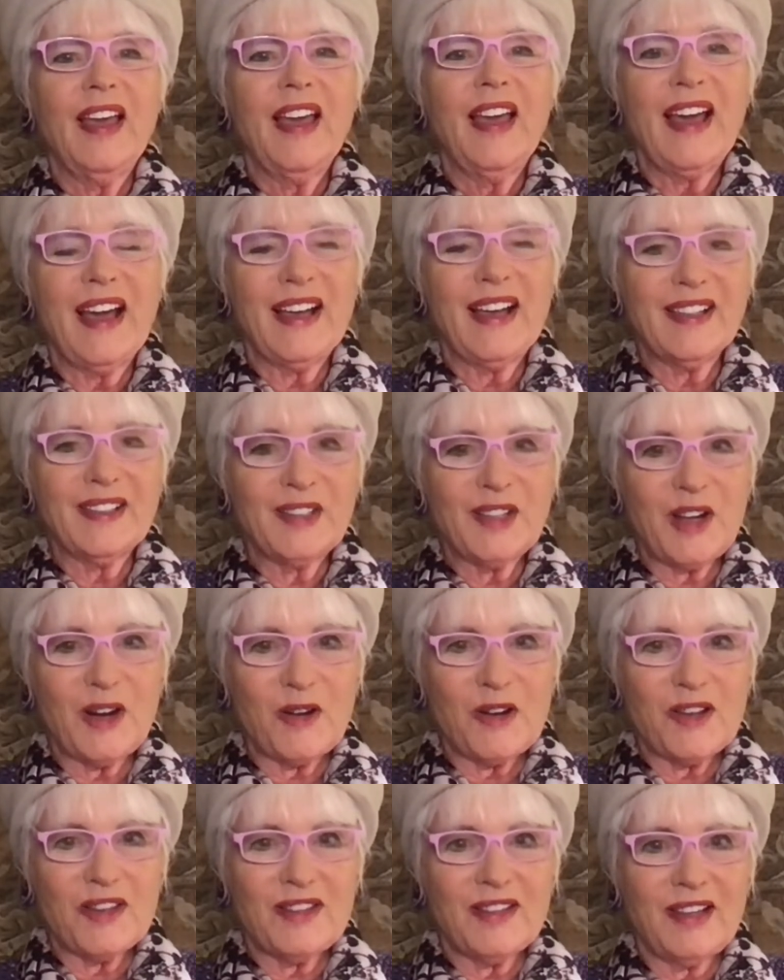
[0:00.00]
as
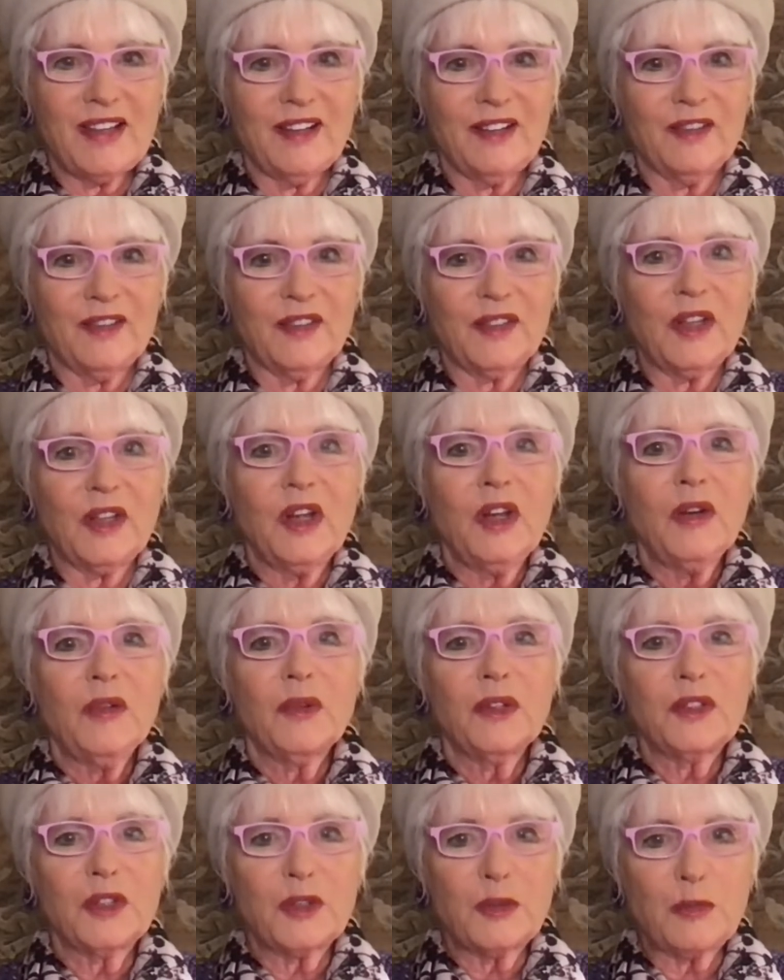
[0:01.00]
ourselves,
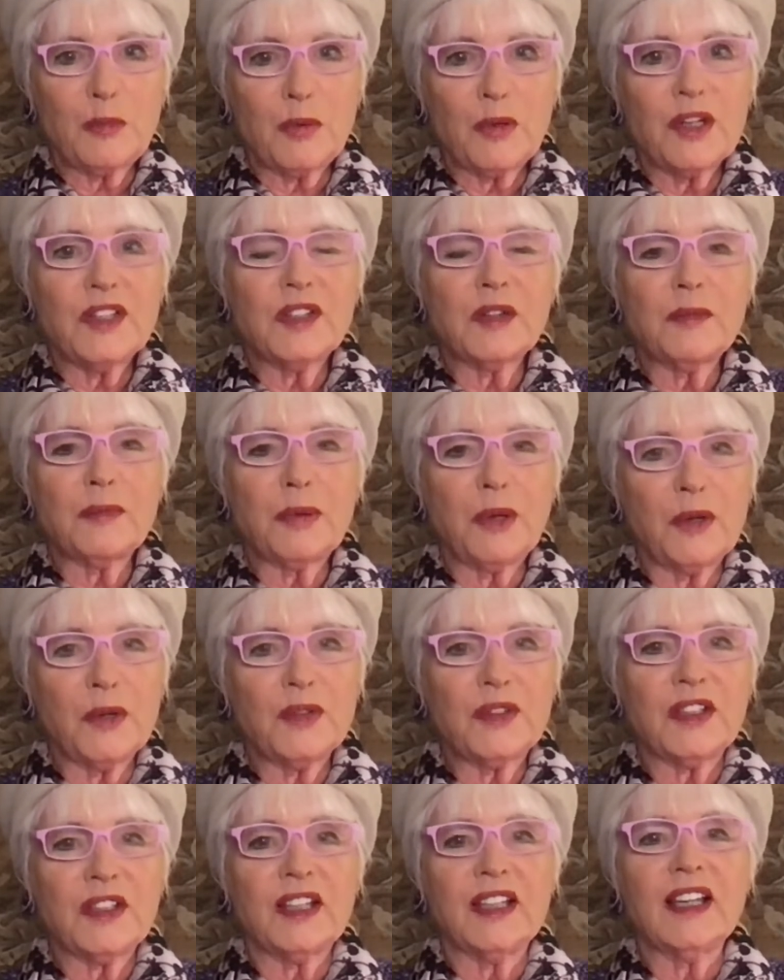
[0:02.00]
which is
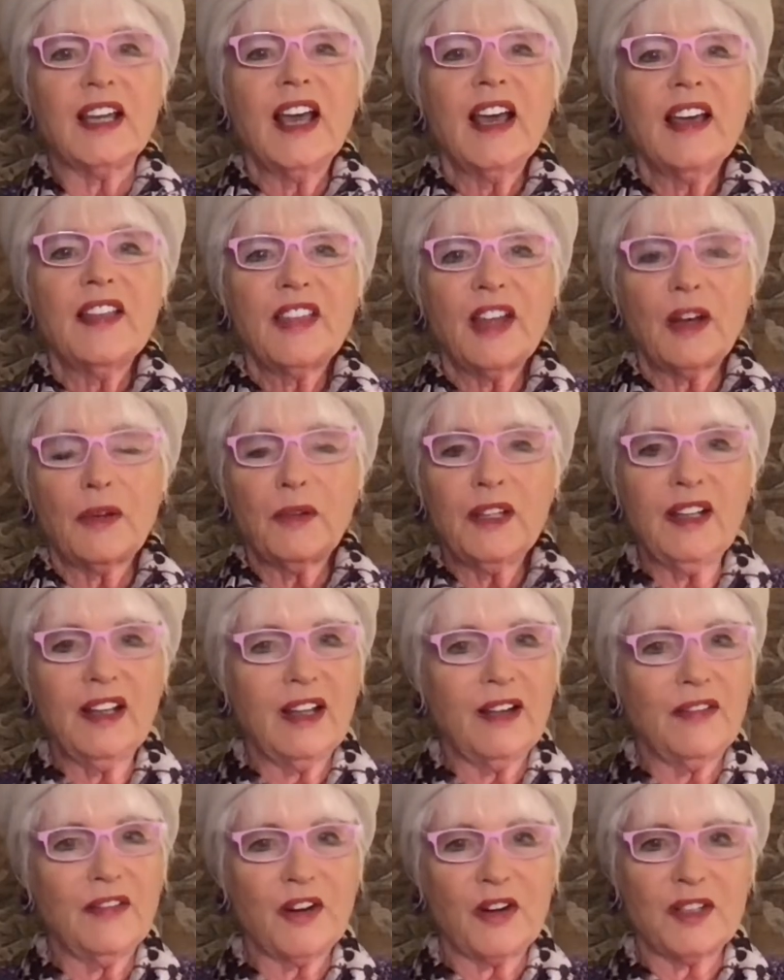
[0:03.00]
presupposing that we
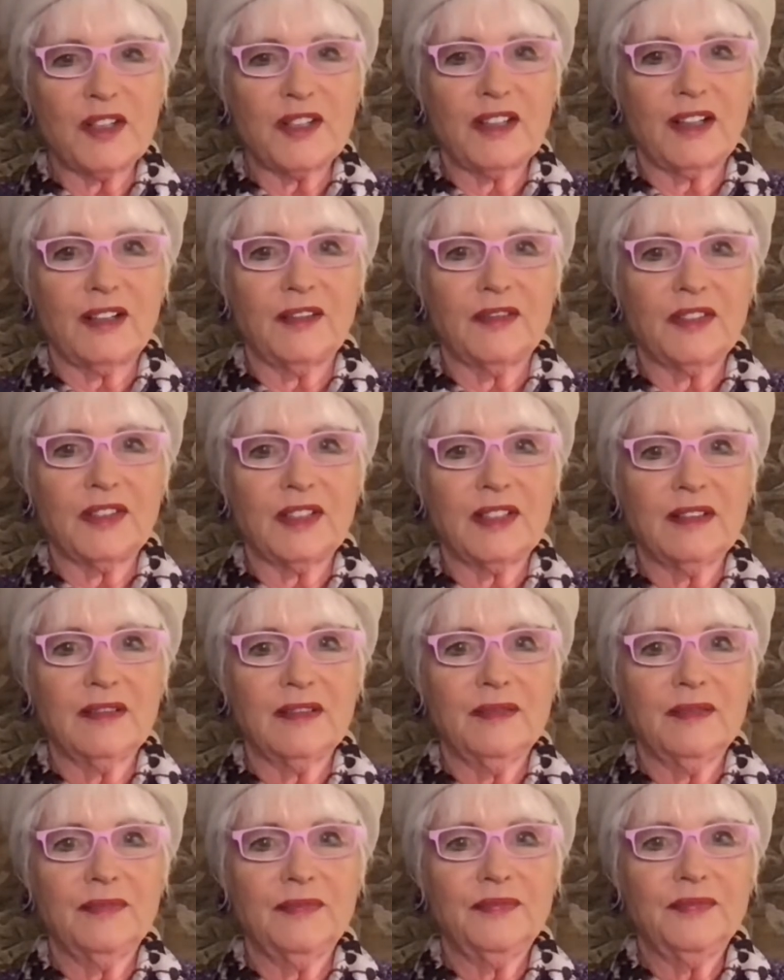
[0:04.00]
love ourselves.
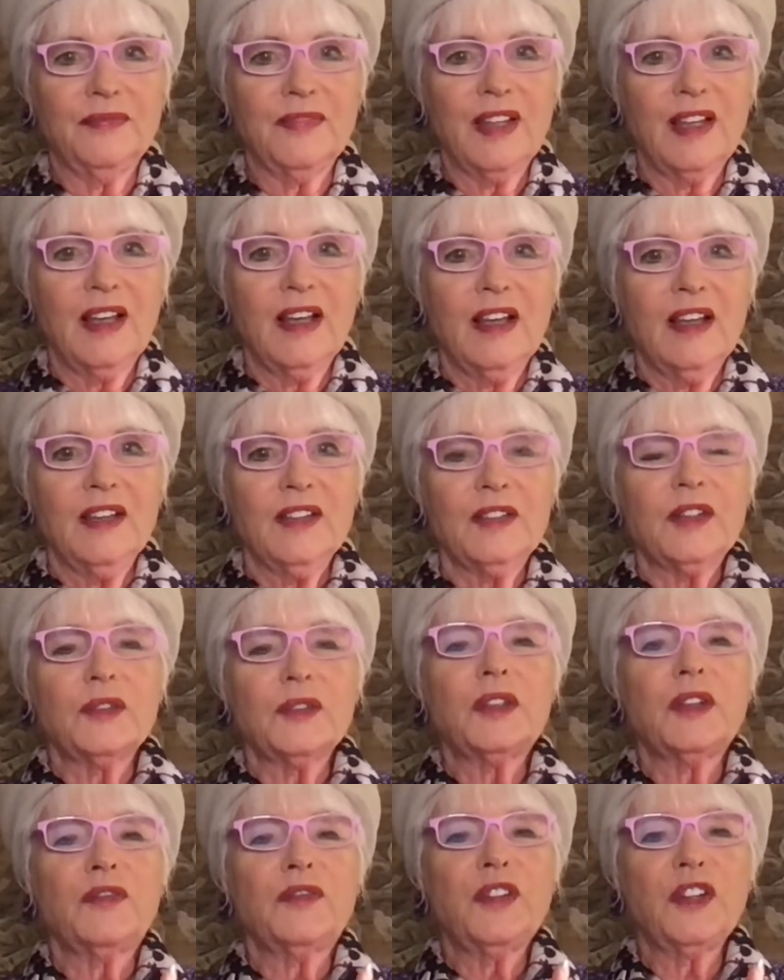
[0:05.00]
So
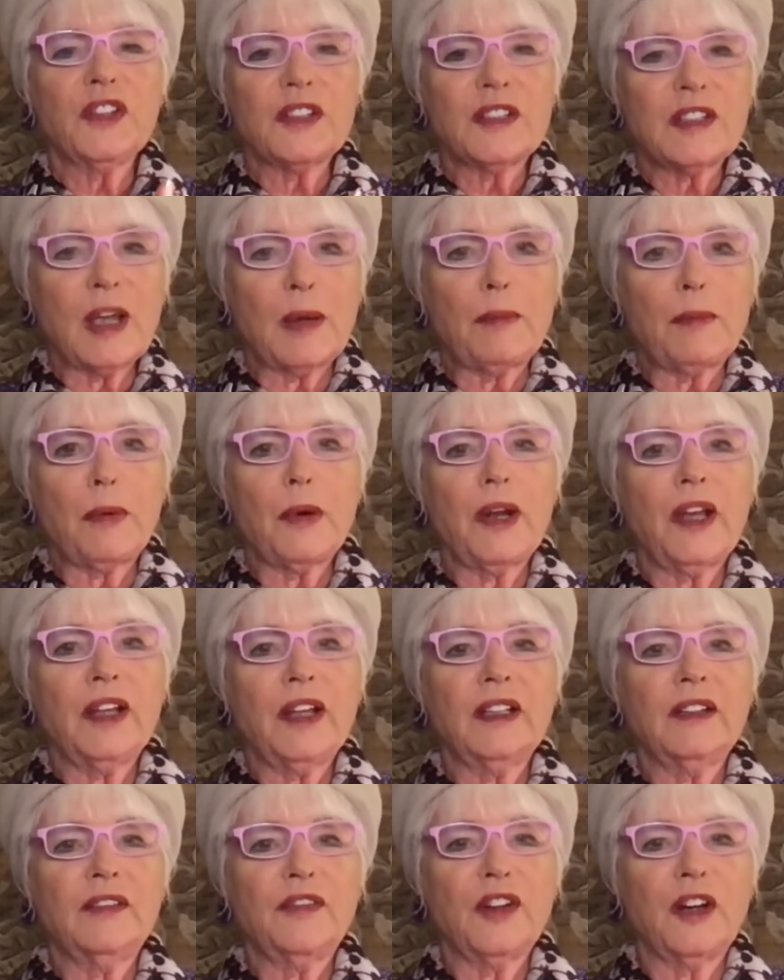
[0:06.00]
to feel
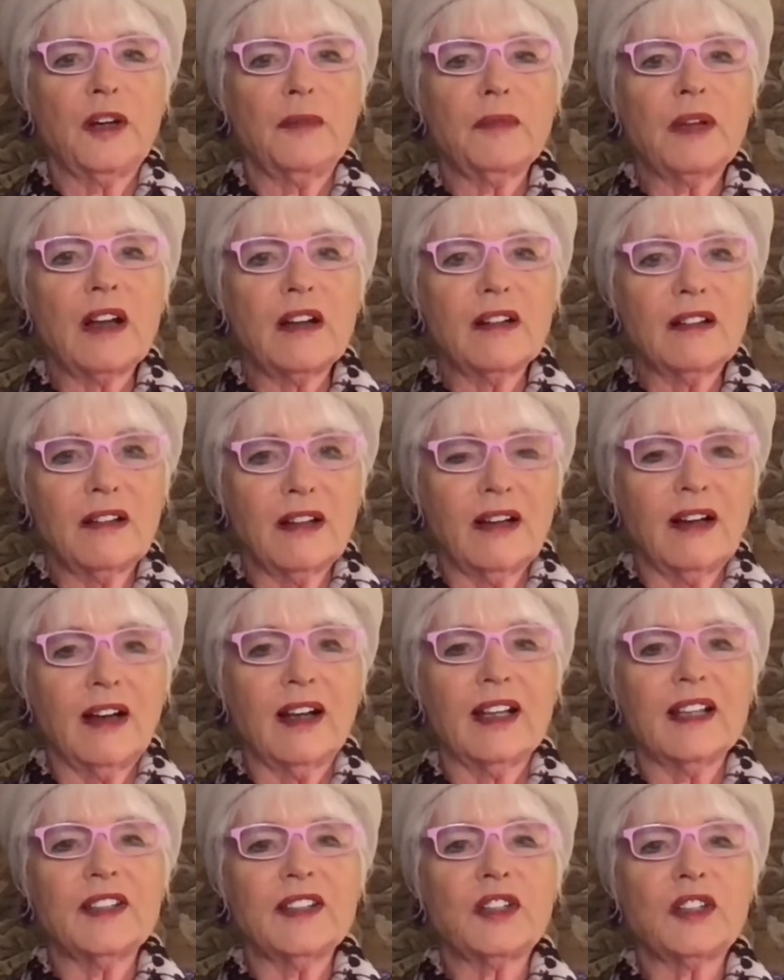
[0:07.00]
separated from
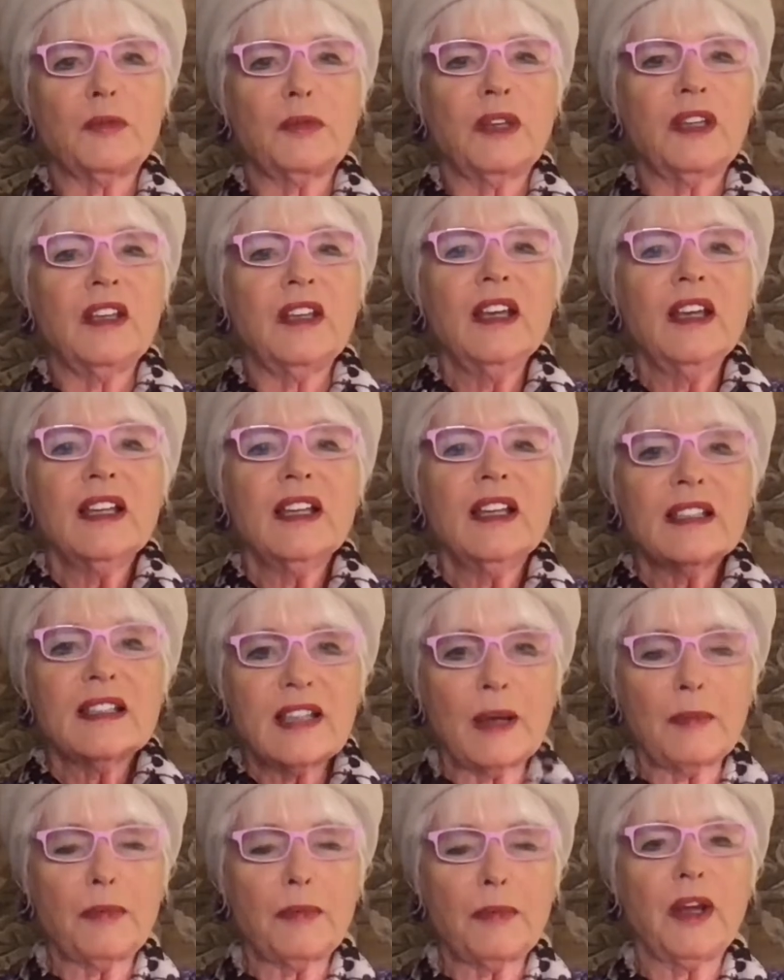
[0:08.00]
God is to be
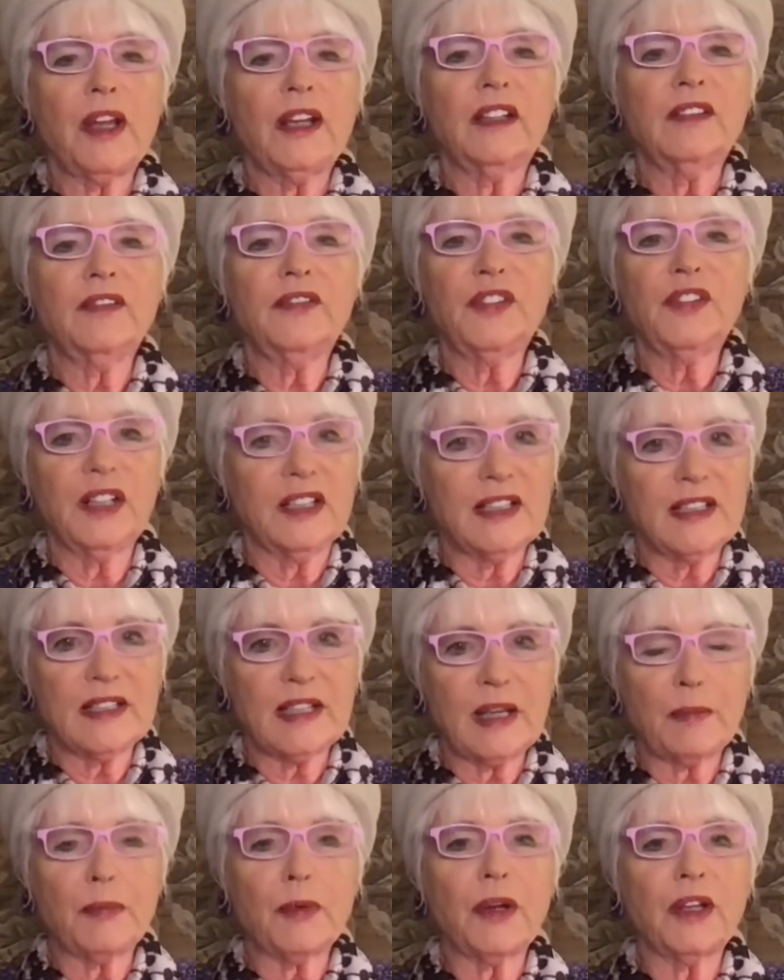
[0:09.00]
separated, feeling
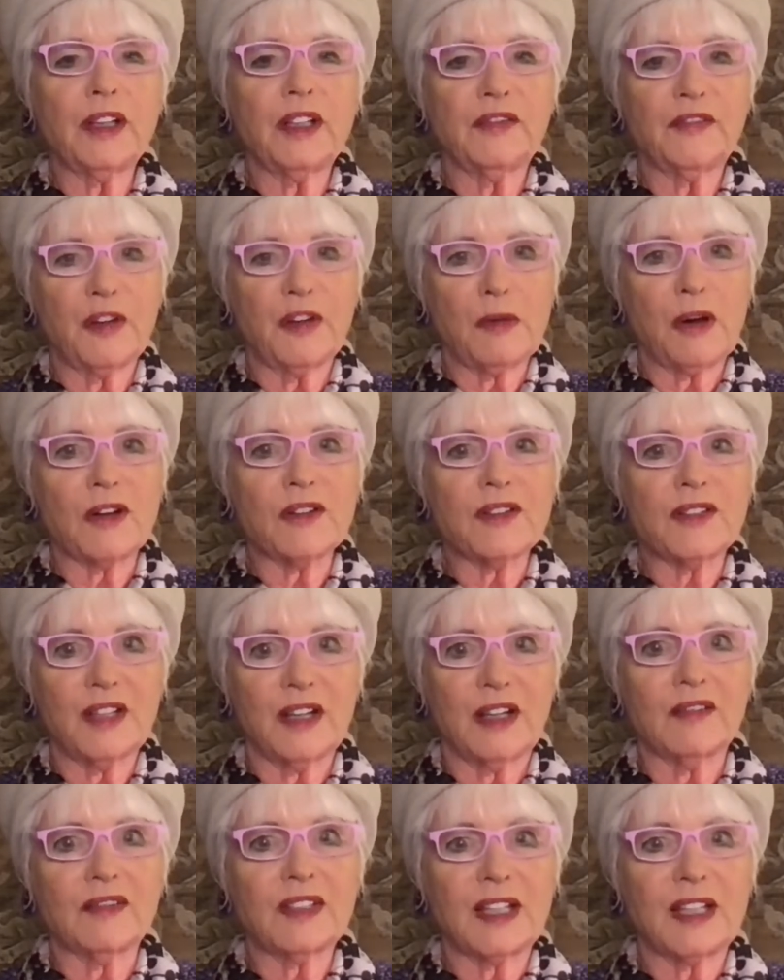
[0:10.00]
separated from
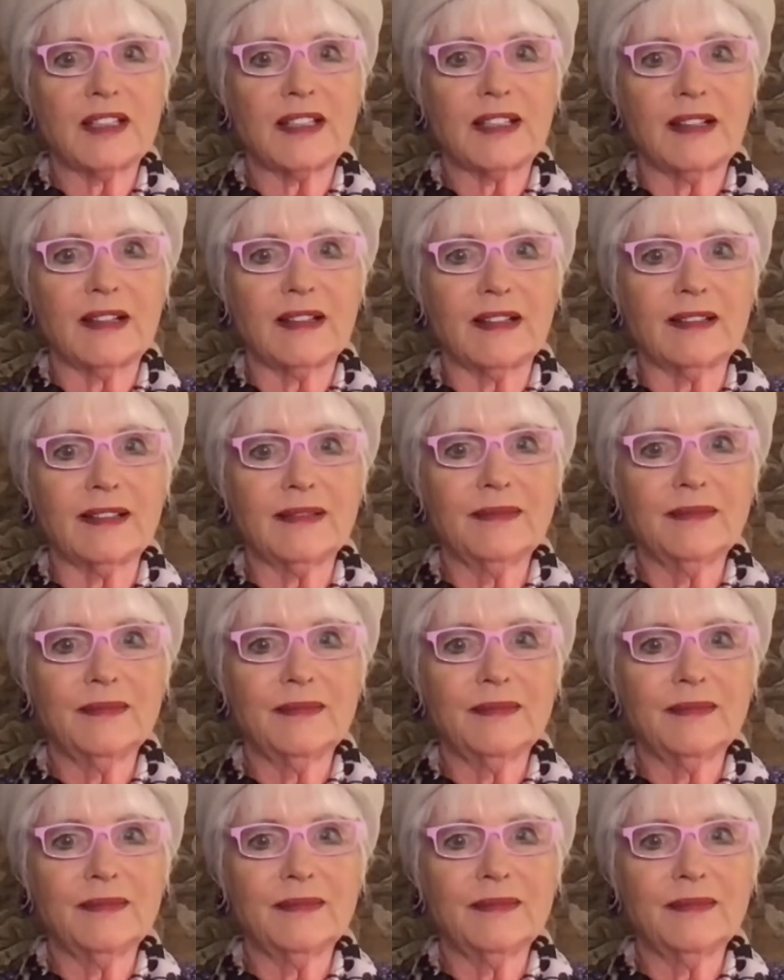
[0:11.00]
ourselves, isn't it?